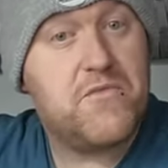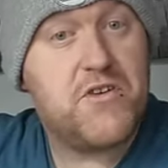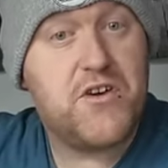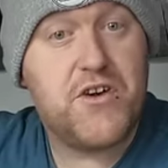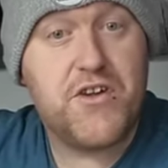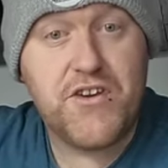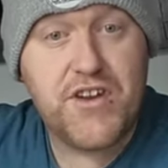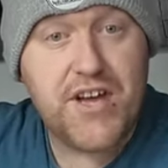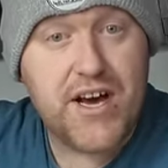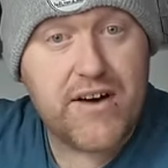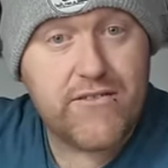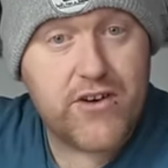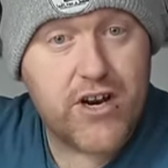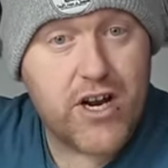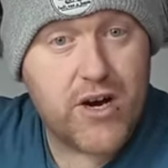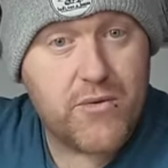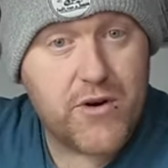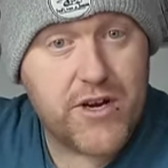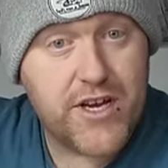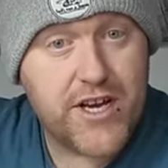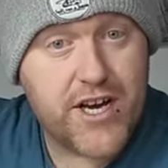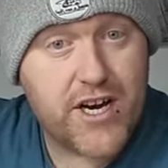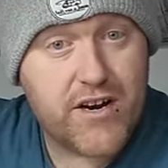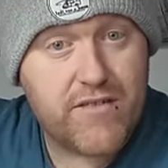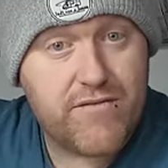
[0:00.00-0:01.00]
You never know
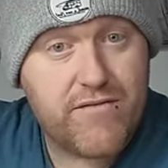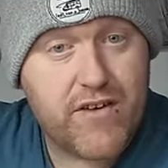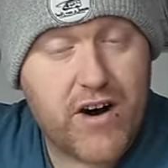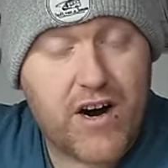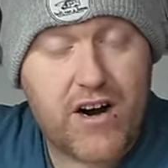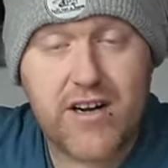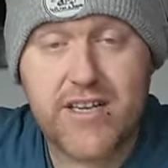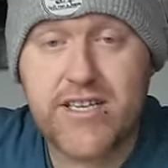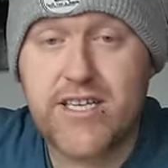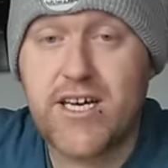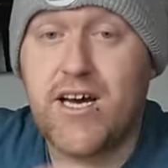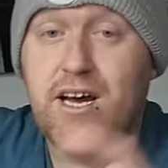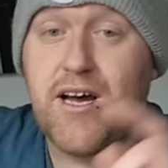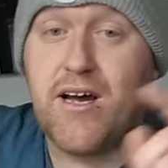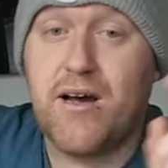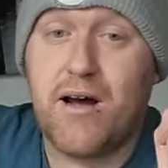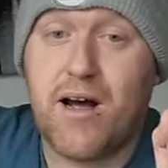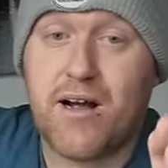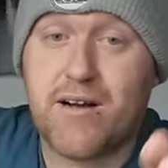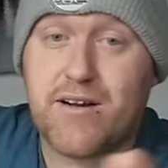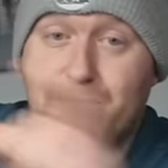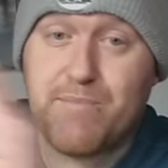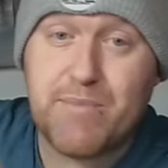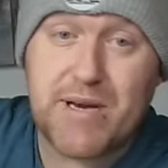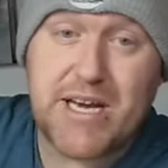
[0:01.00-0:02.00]
what you're going to find
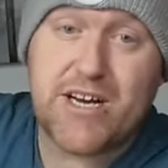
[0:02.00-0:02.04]
uh,